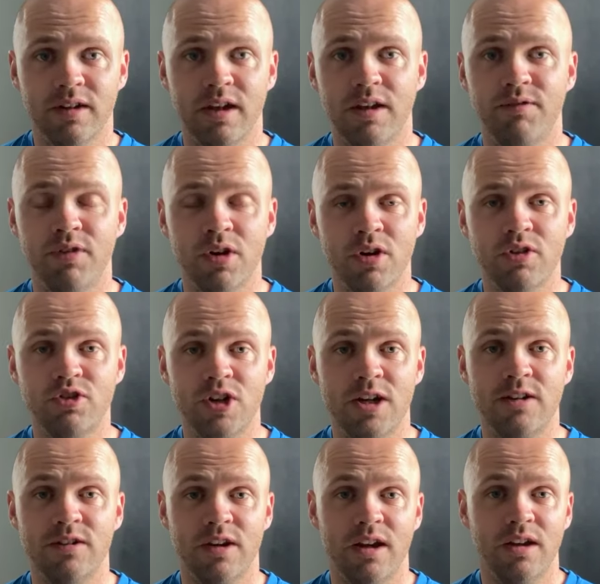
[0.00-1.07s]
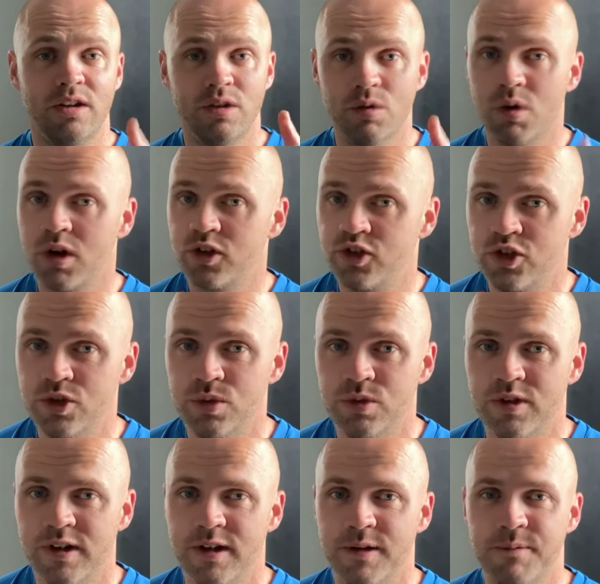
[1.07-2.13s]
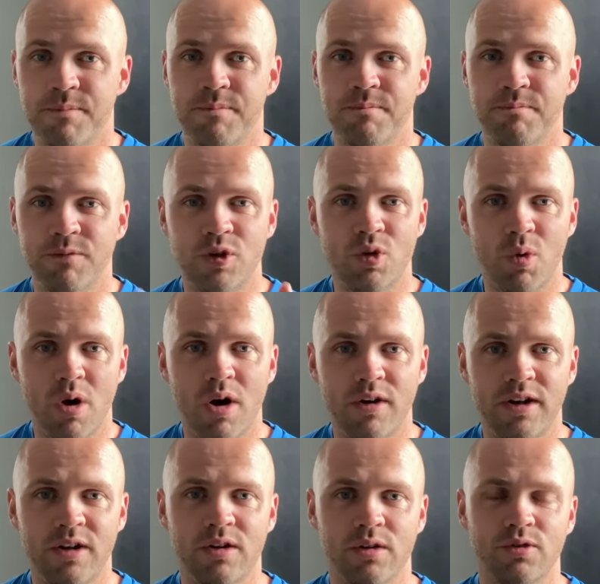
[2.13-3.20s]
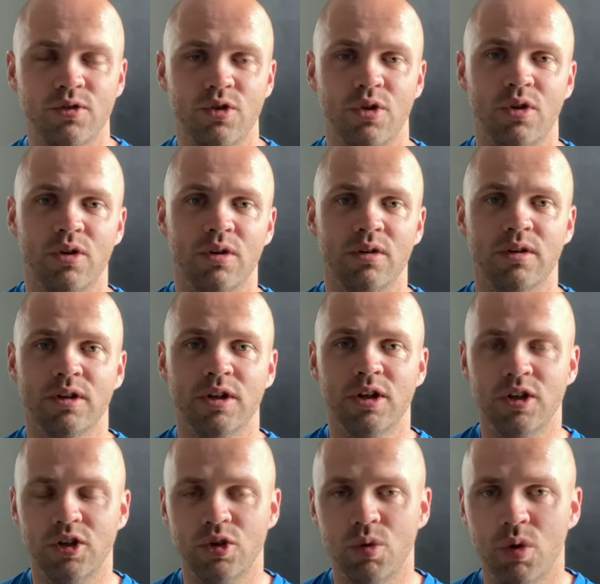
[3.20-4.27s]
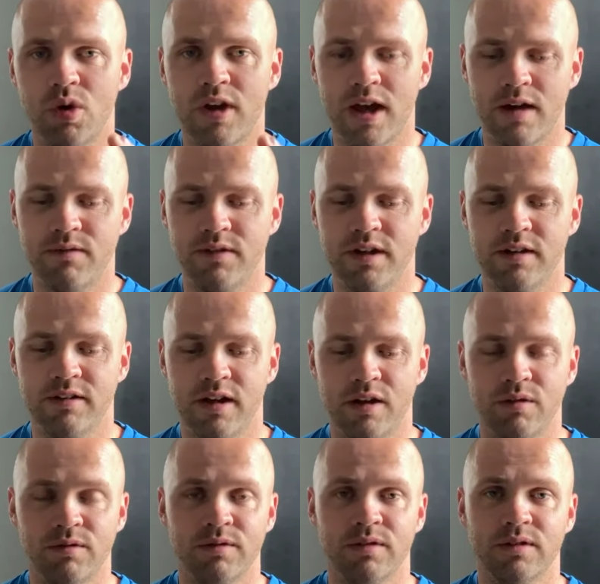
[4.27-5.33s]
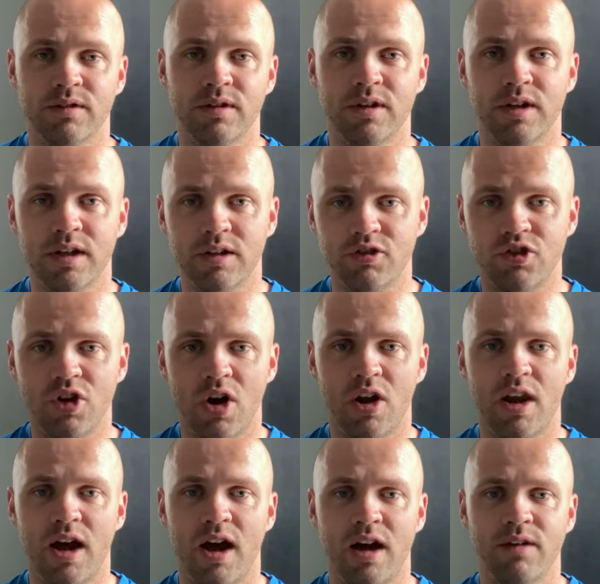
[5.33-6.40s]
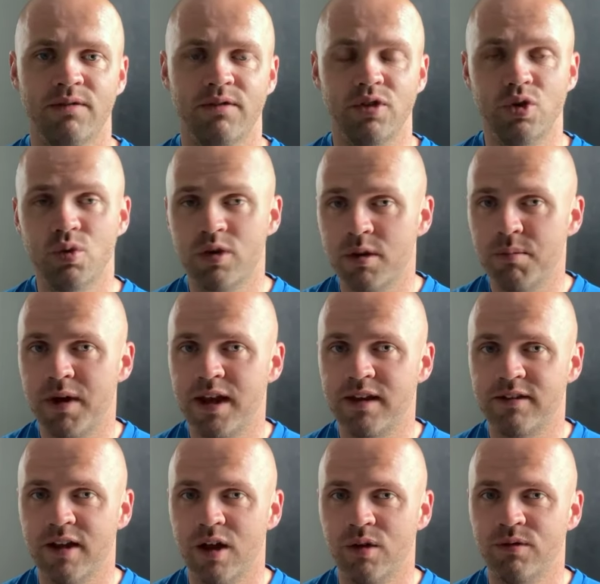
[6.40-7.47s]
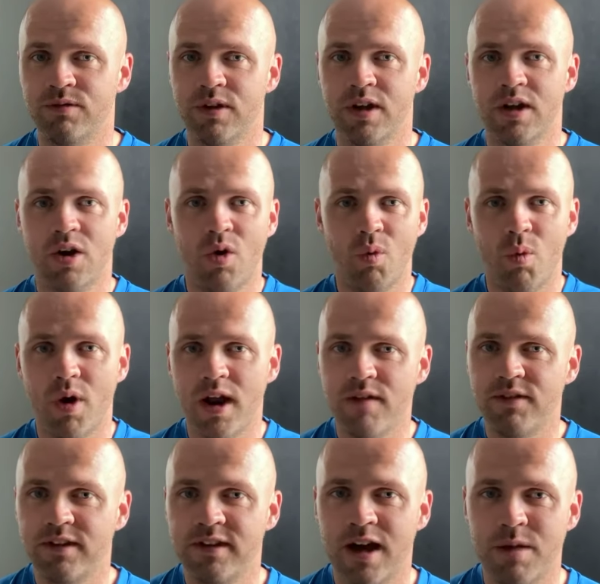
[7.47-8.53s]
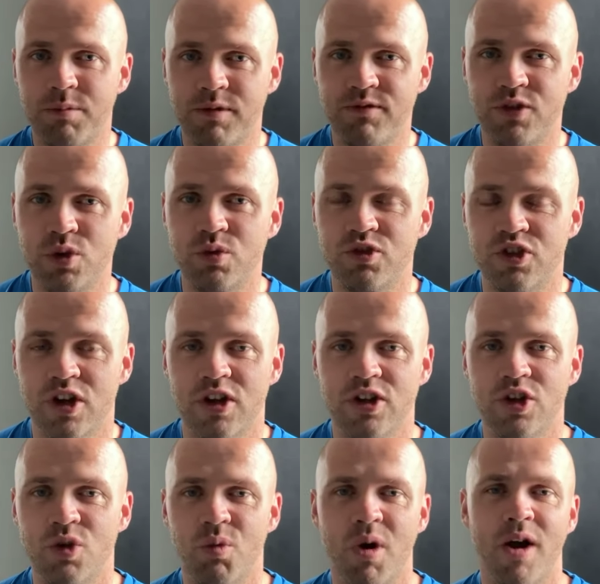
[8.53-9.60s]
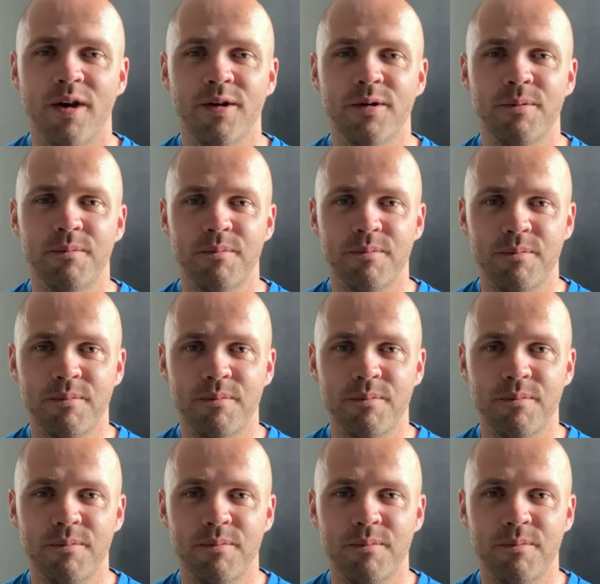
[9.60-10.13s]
if you're not changing it, you are choosing it. You are in control. You look after yourself. It's your life, you commit yourself, whatever type of future you want,